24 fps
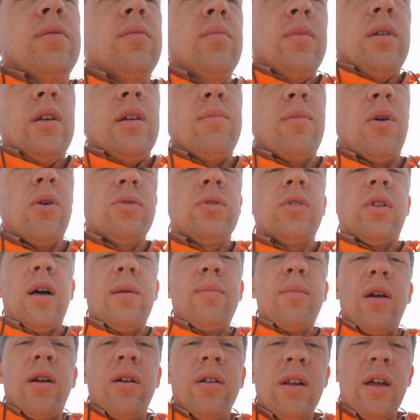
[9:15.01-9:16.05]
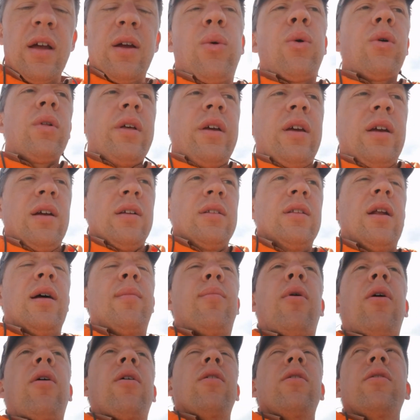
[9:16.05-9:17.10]
But it mows a lot better than that whirligig that I
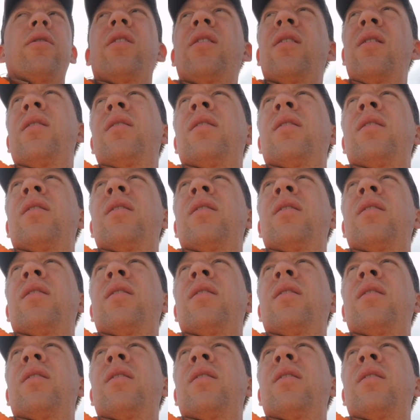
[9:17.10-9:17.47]
borrowed.